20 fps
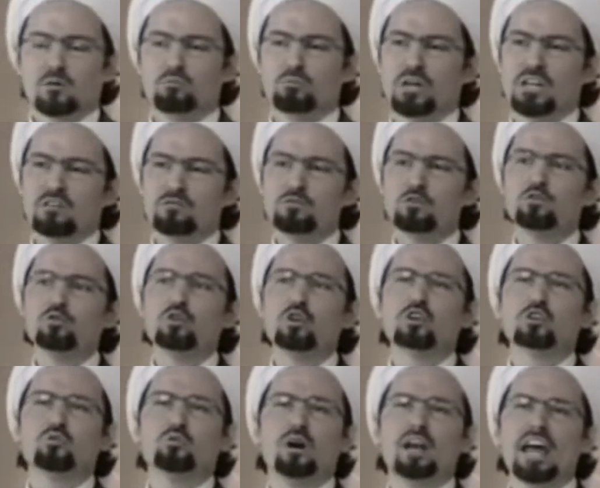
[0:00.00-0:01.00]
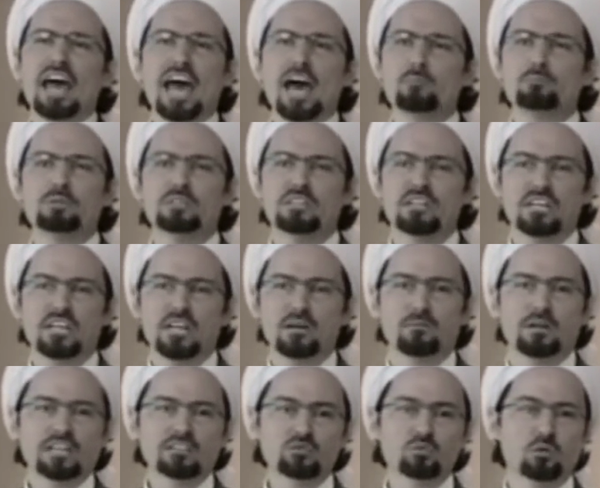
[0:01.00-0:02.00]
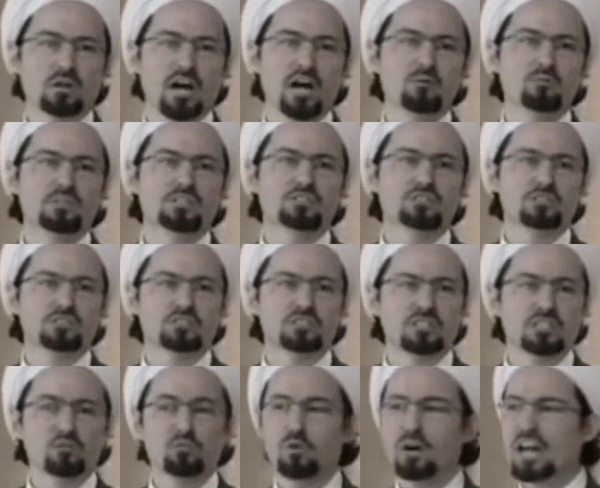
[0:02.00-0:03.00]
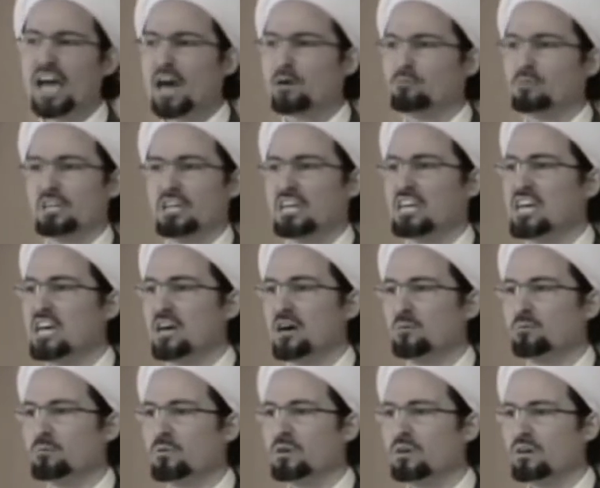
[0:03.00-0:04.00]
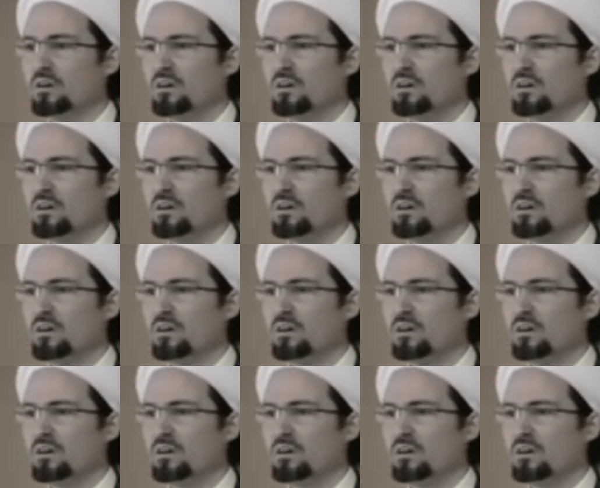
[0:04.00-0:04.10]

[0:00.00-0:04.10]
But if you look, what happened to him? That's what I'm interested in. What happened to him?